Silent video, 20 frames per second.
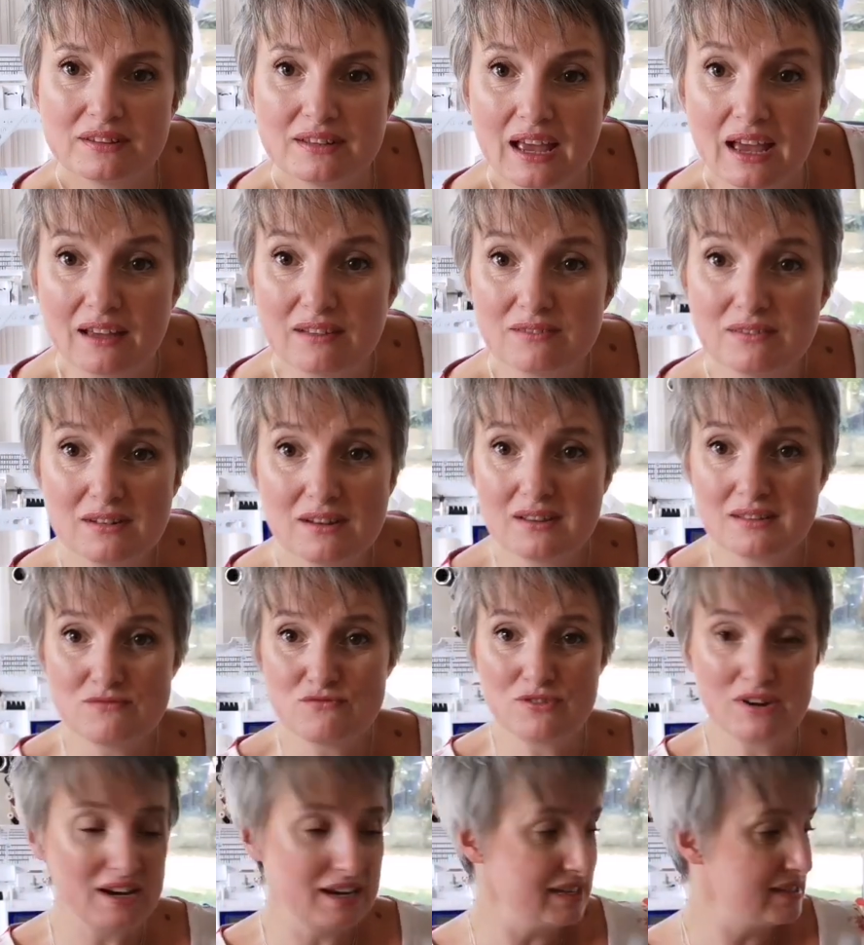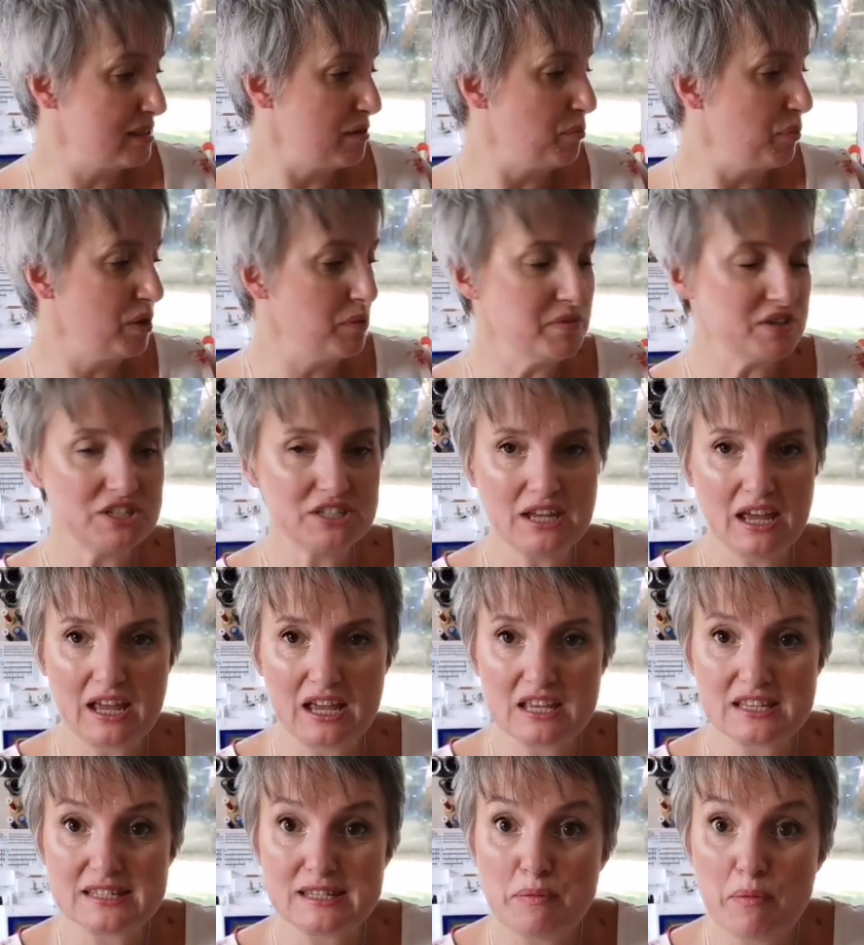Yeah, really simple. Let me just
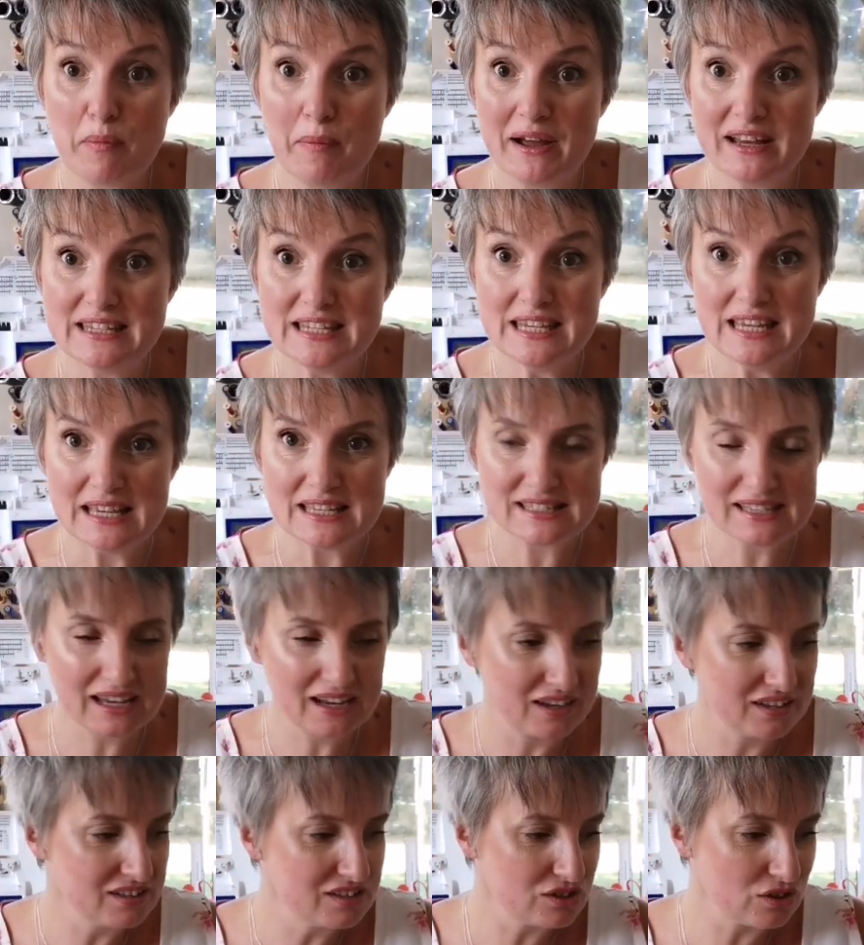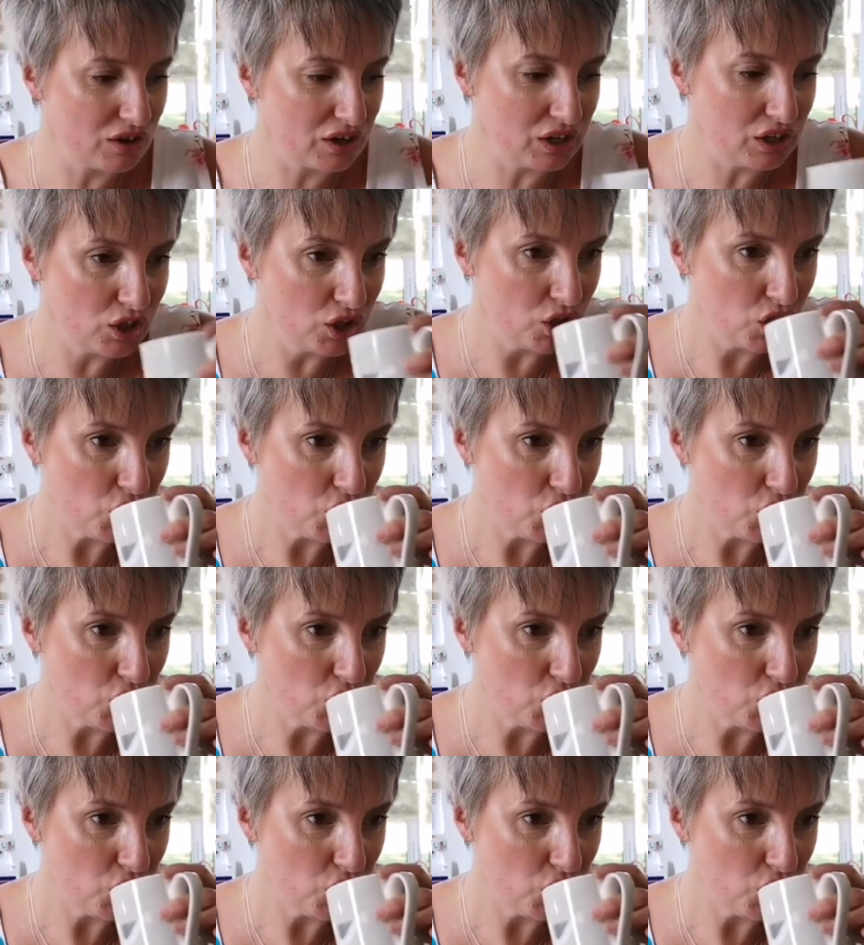take a sip of my tea a second, sorry.